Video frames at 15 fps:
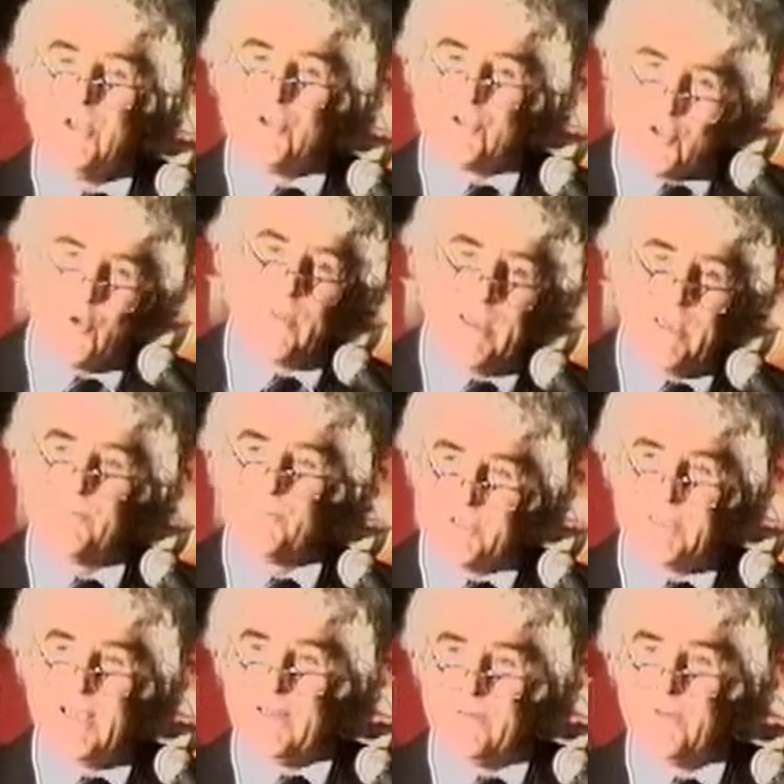so they can
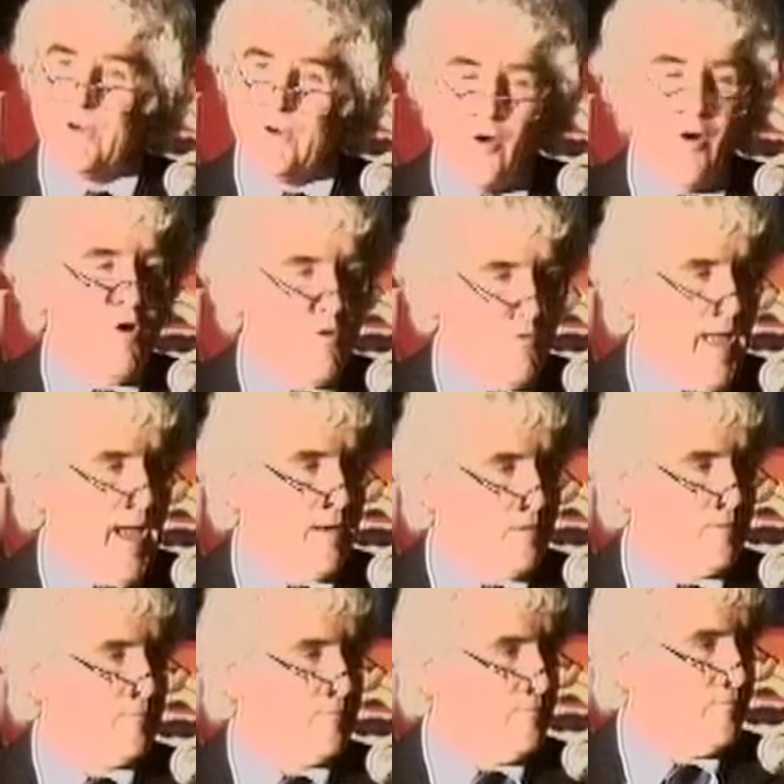pretend they're all
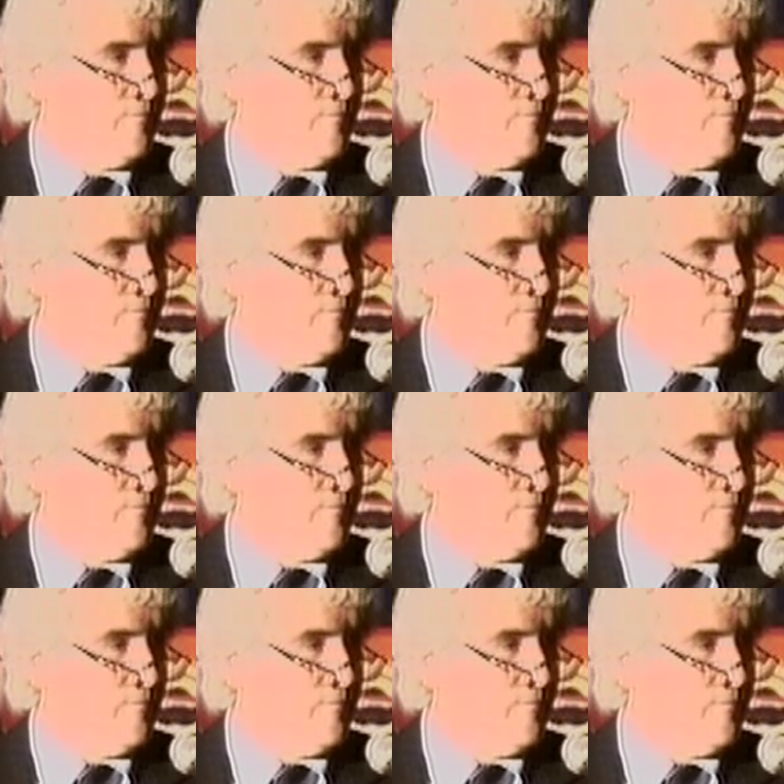that